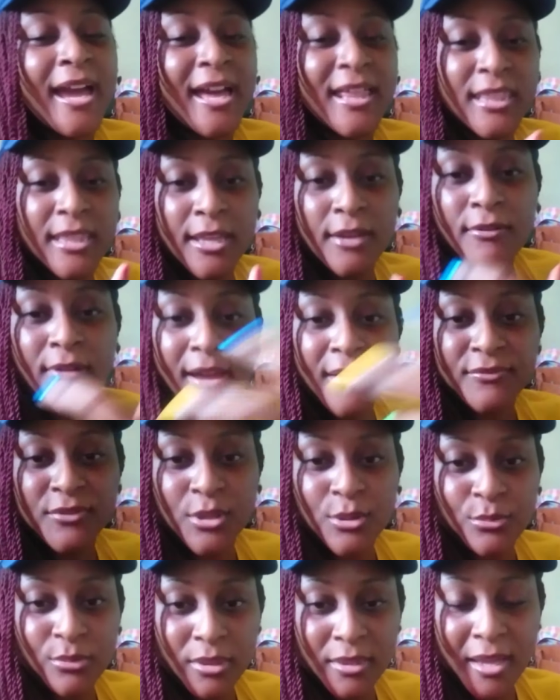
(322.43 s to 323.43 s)
and
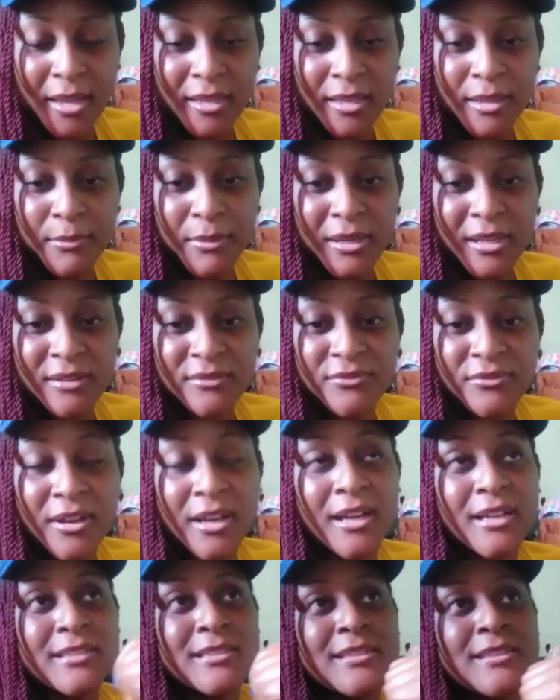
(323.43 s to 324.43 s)
thereafter you thank Him in
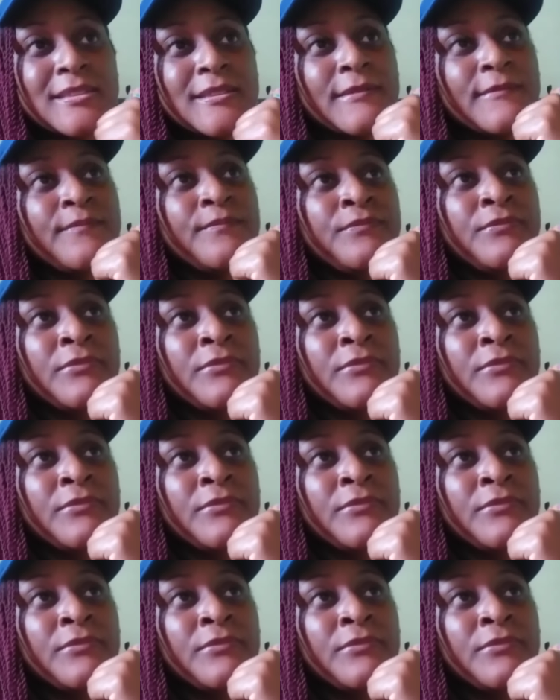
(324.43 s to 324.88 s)
advance.